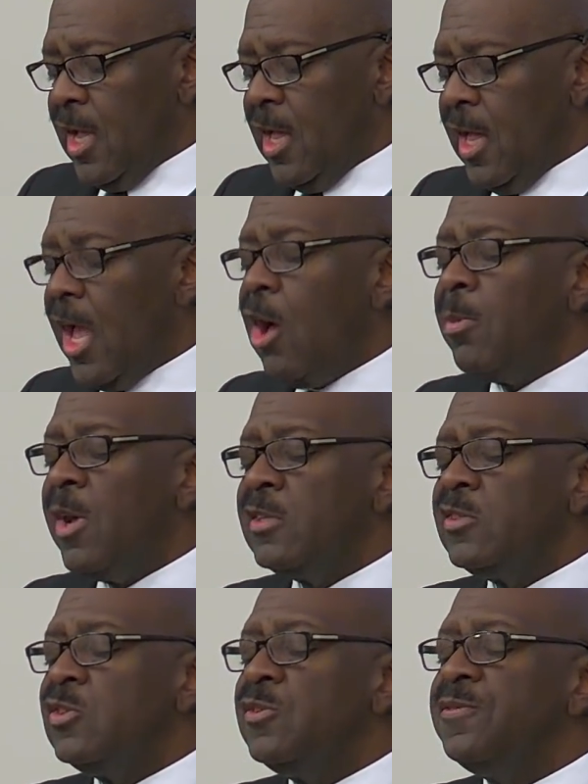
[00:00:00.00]
Help us
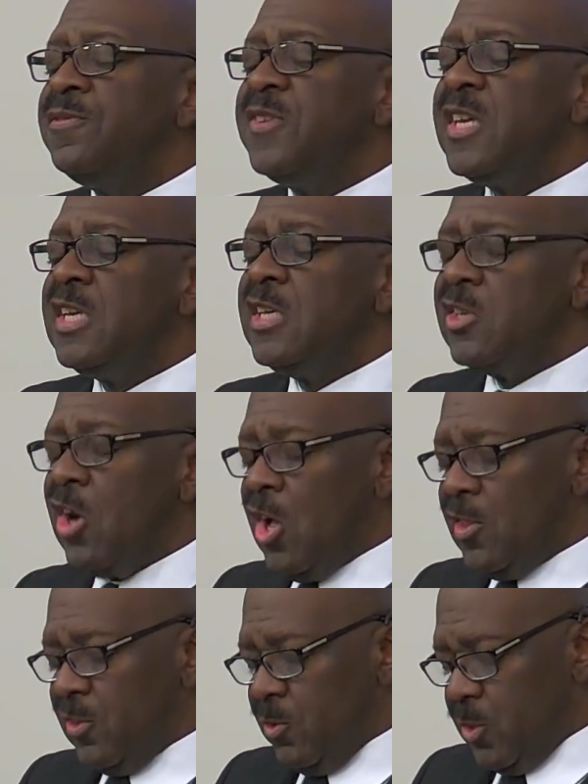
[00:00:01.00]
to feed on
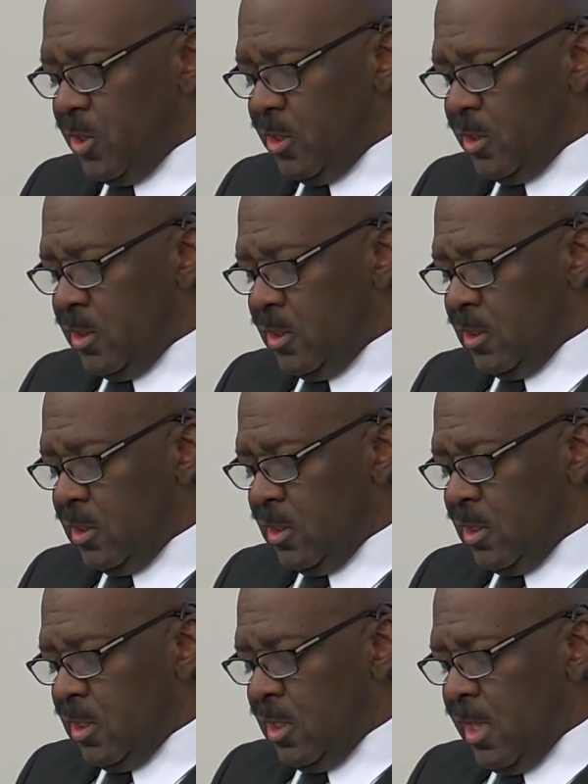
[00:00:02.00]
the word
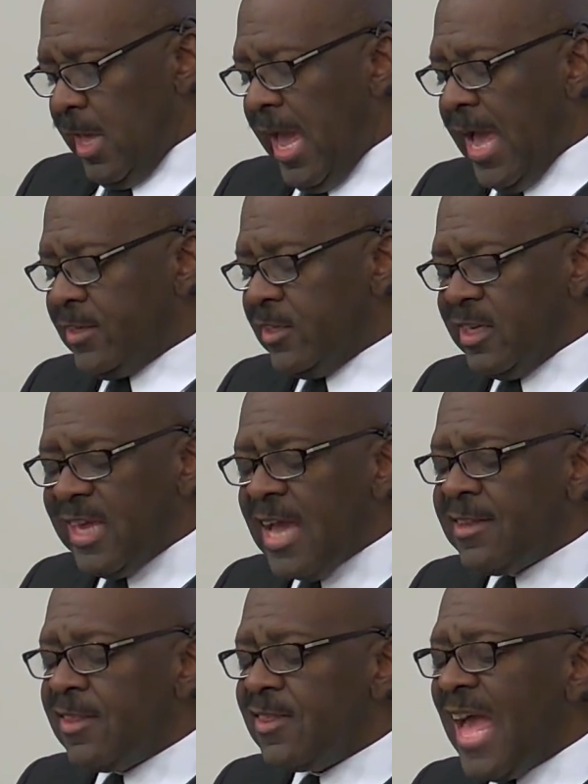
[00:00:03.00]
and to
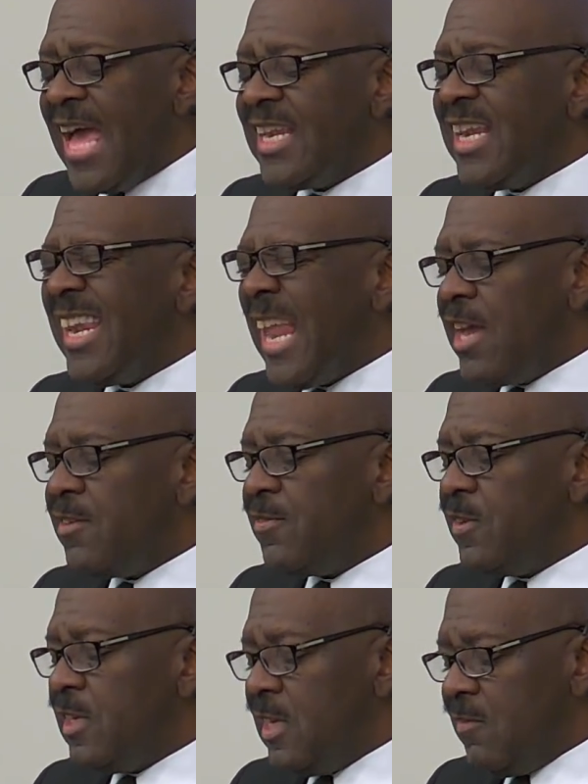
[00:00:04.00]
get that
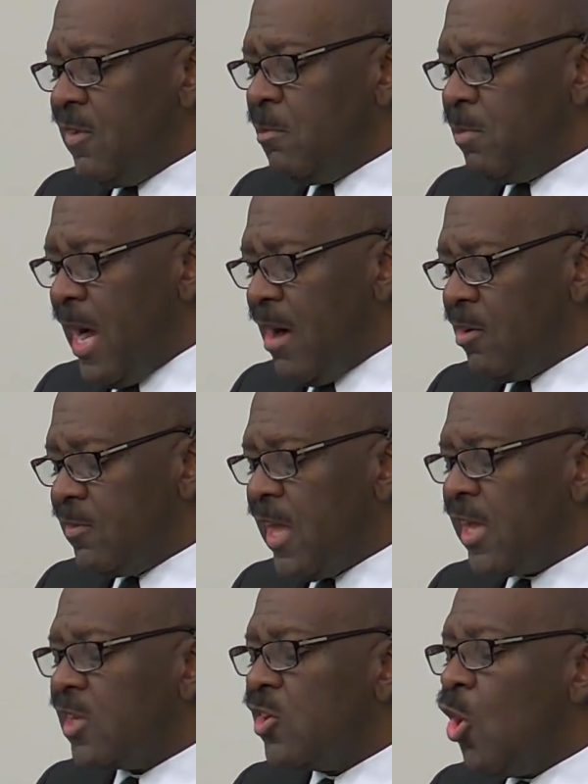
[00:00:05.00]
life-giving power that
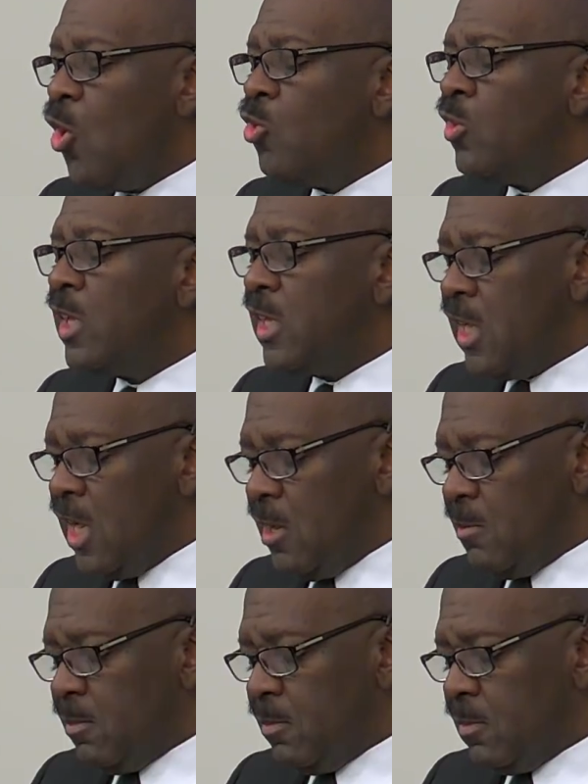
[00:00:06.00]
can only
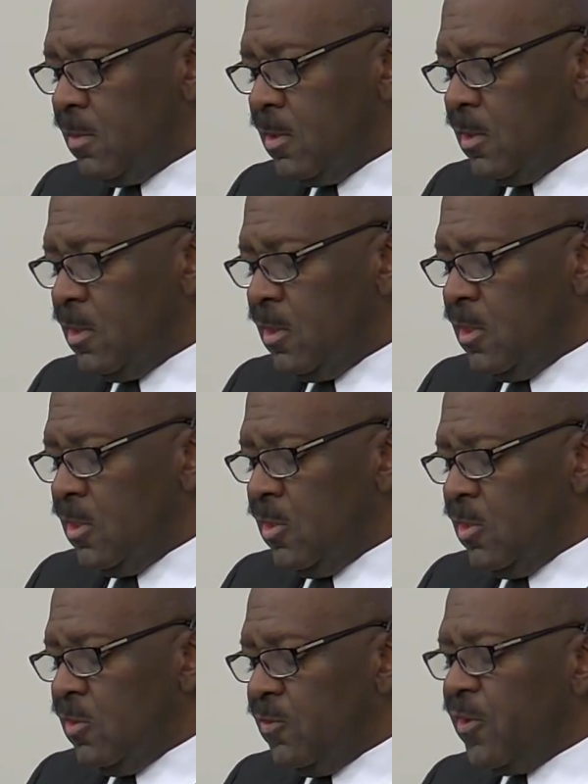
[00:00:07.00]
come
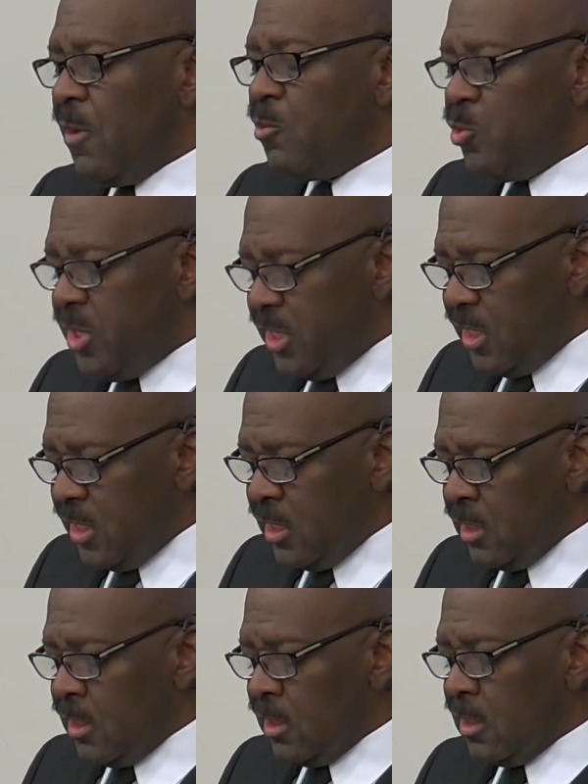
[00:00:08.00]
from
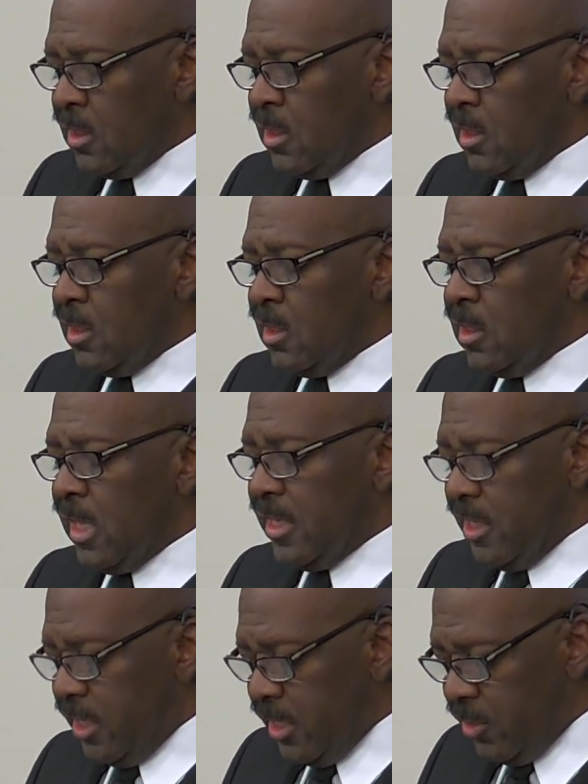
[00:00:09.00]
reading and
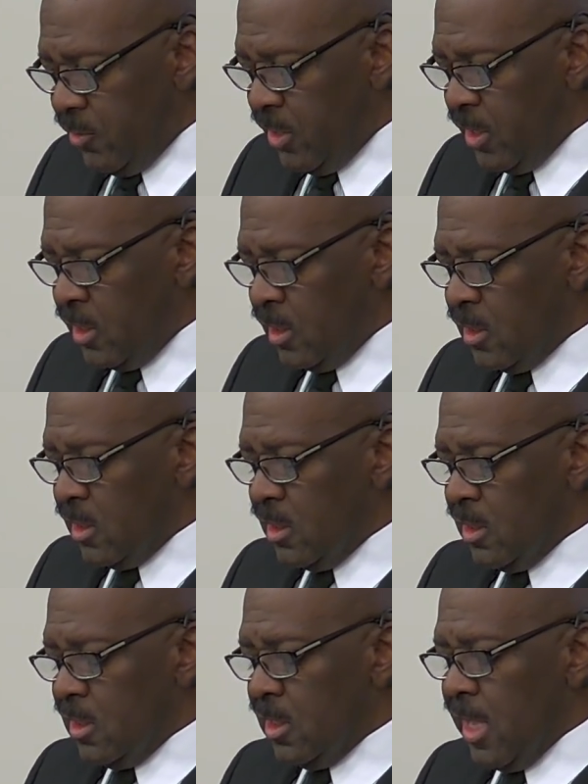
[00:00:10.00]
hearing
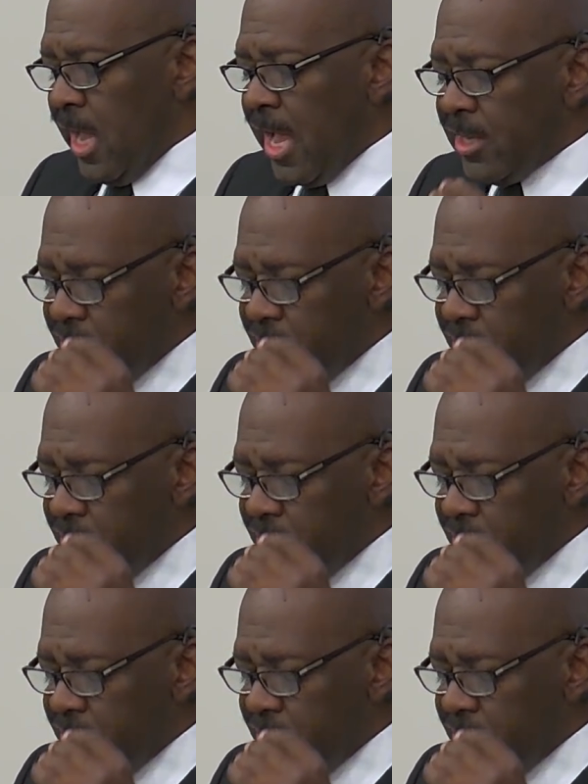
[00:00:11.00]
and